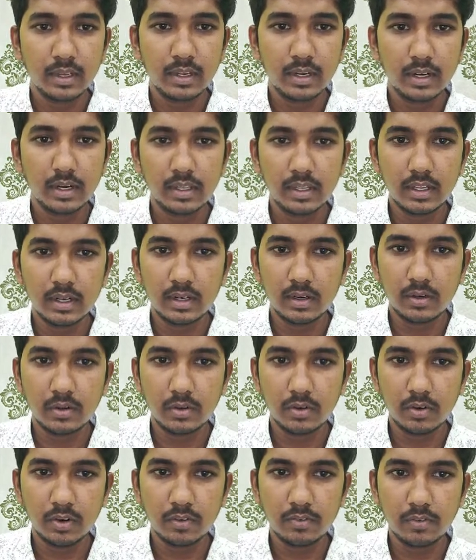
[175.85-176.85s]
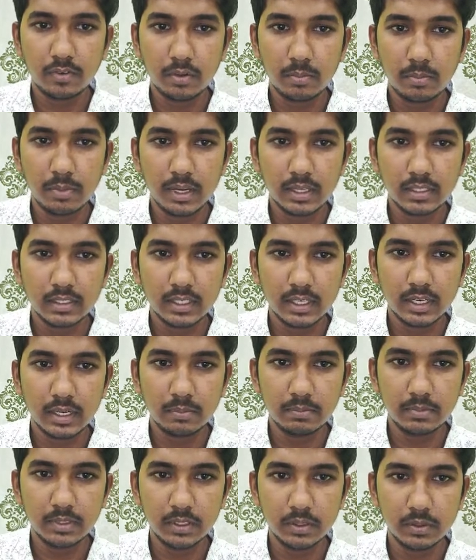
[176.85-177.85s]
and then 24 marks in
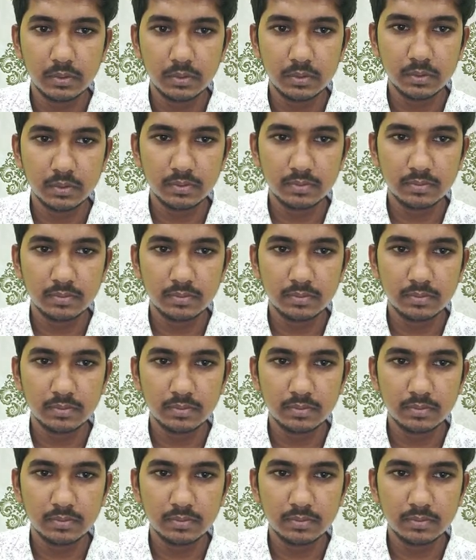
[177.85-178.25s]
MCQs.